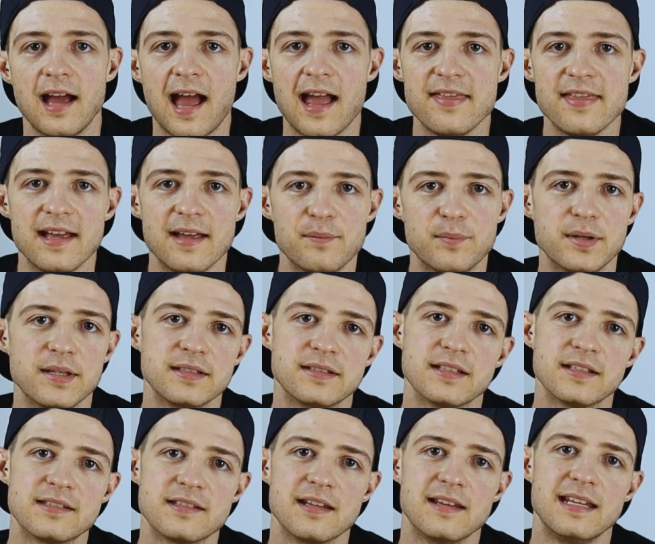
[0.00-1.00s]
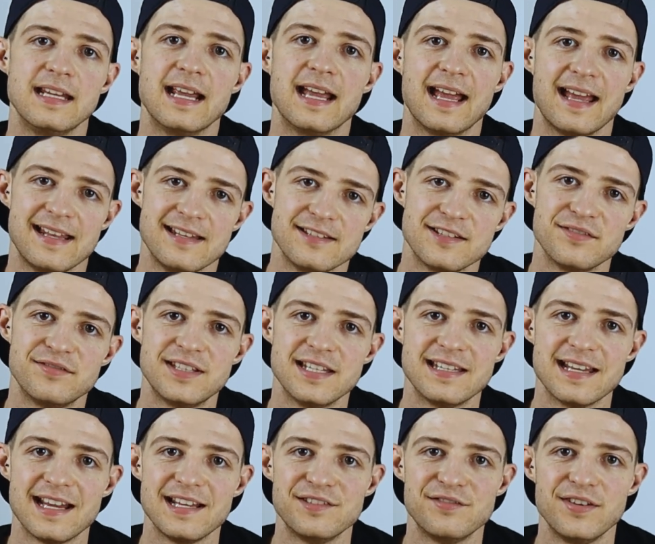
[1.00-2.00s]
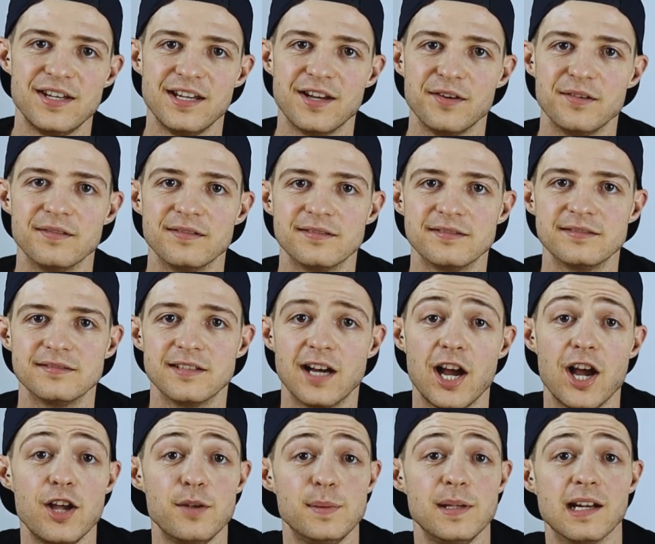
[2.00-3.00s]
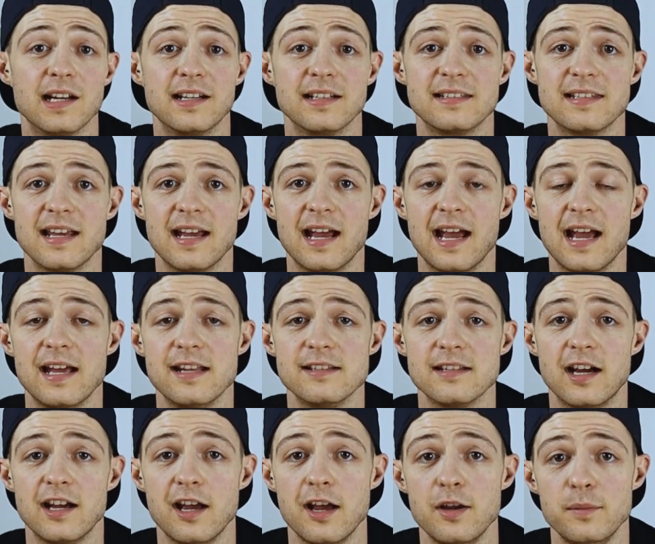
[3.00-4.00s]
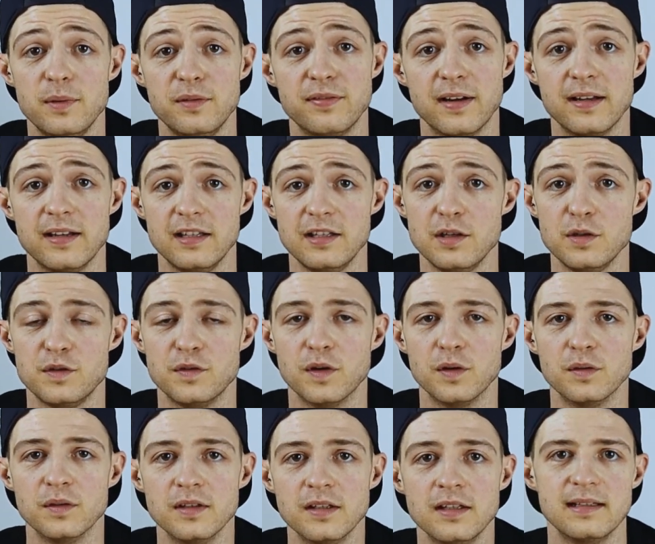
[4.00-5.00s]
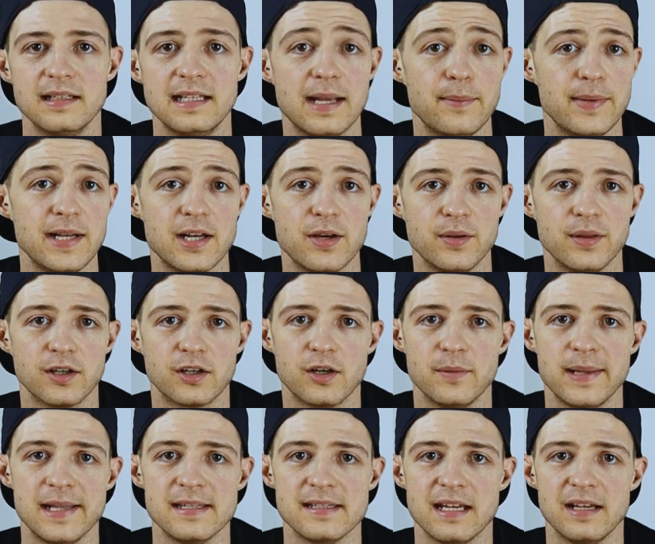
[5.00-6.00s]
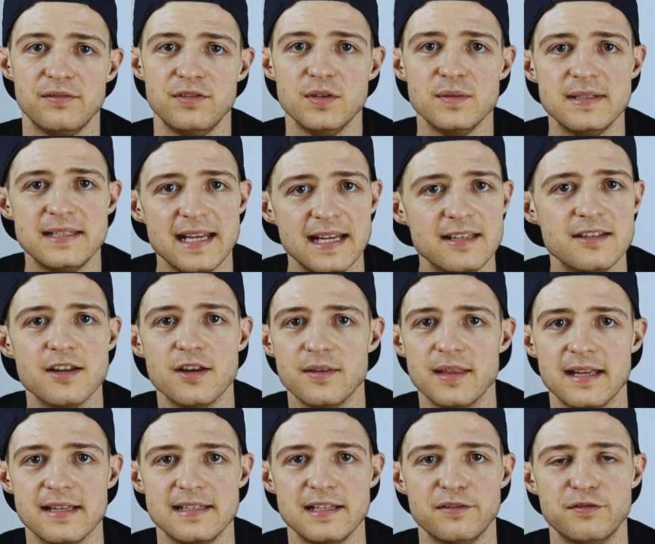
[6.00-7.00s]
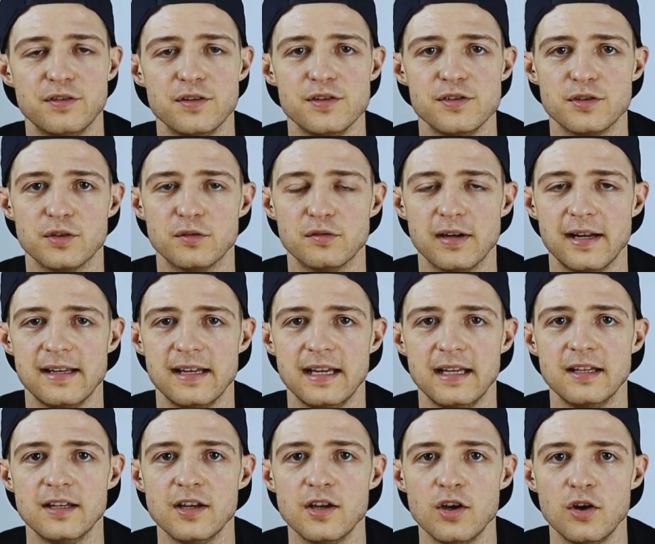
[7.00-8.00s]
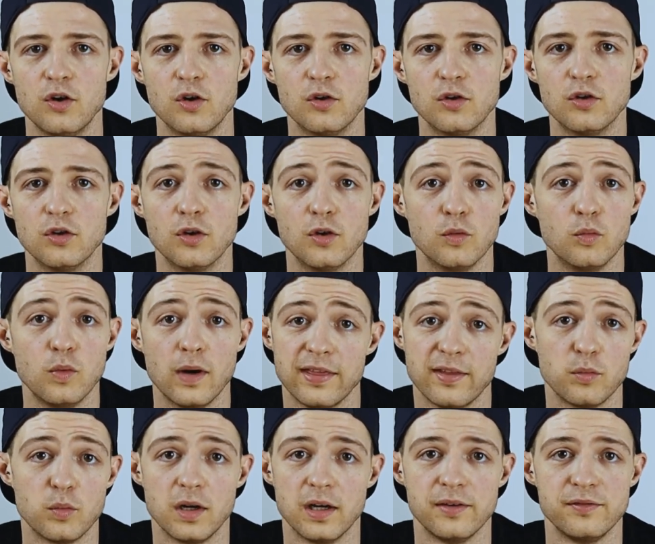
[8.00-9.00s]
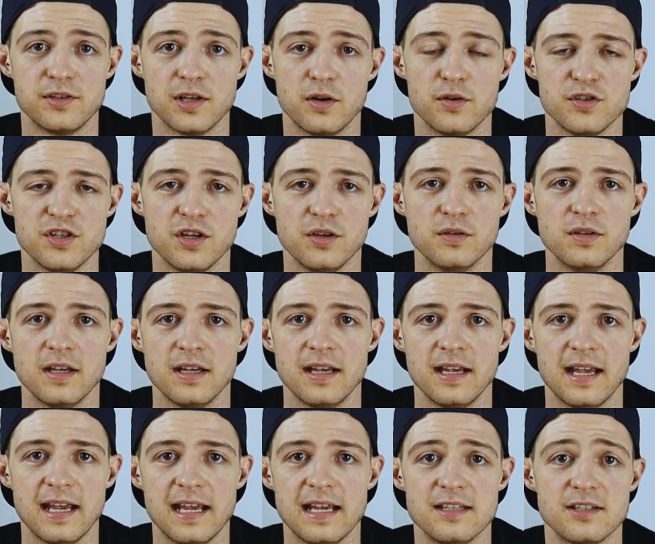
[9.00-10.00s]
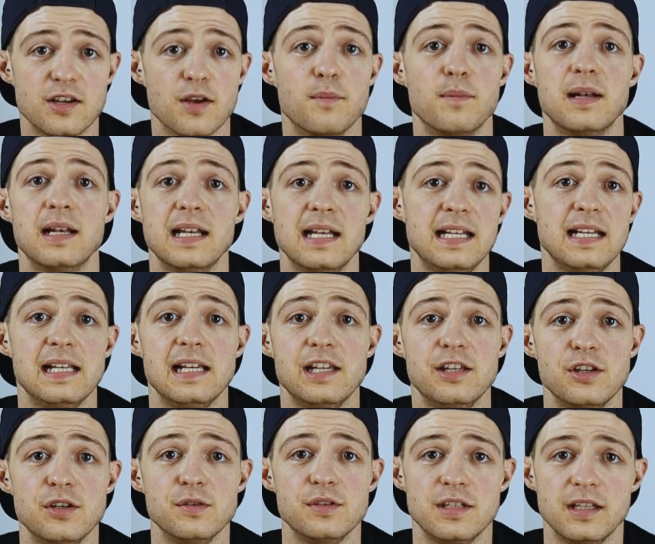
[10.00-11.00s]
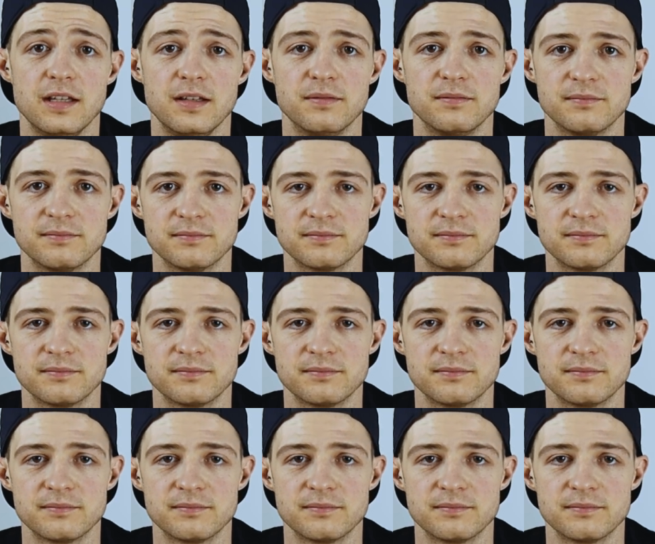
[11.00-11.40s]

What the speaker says: And that brings us to the end of today's video. I hope you liked it and I hope you found it useful. Let me know in the comments if you did know that difference already, or whether what I've told you is completely new to you.